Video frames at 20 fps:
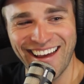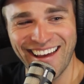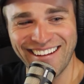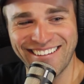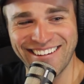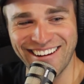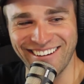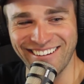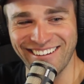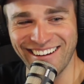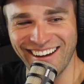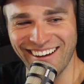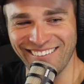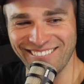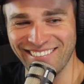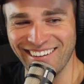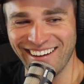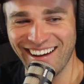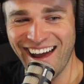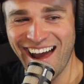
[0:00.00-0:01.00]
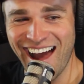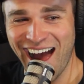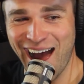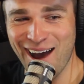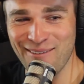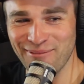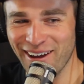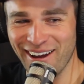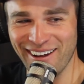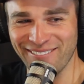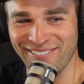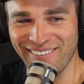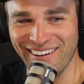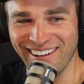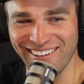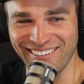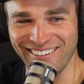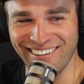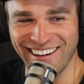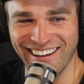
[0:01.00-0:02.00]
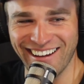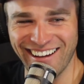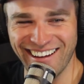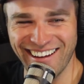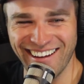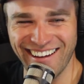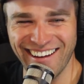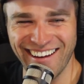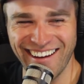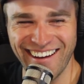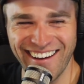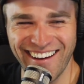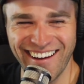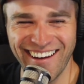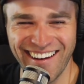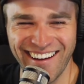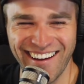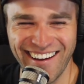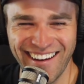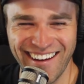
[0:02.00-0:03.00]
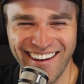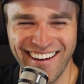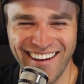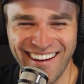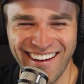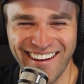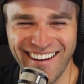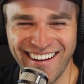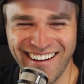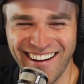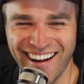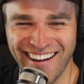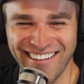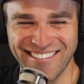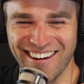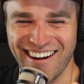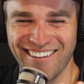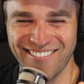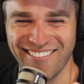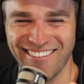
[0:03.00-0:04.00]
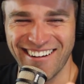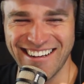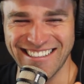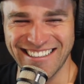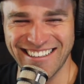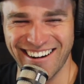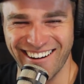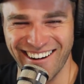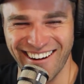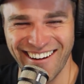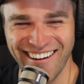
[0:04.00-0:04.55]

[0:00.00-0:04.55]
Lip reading: dude, I'm not following. I drive a race car.